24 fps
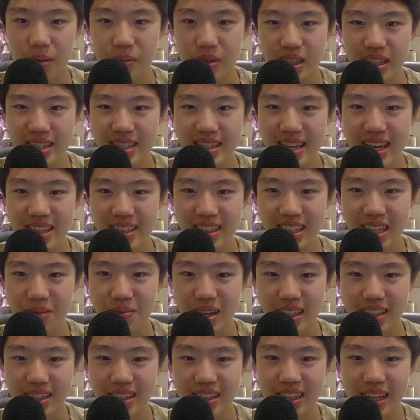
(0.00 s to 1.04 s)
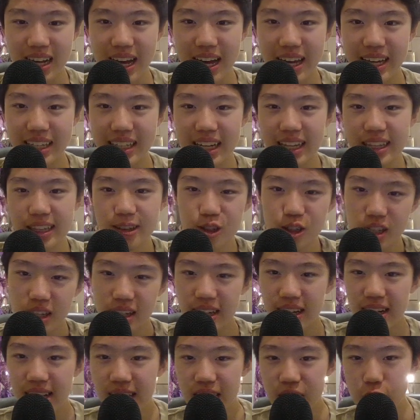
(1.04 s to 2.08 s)
This is how the game ended.
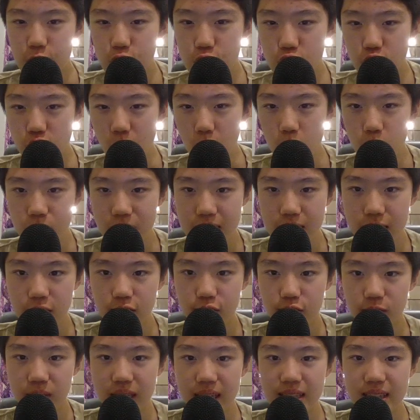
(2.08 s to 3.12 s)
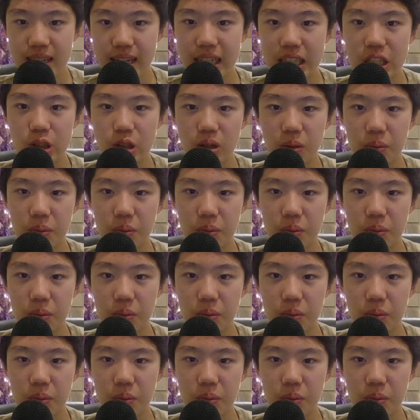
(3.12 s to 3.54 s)
There's no reason for me to take here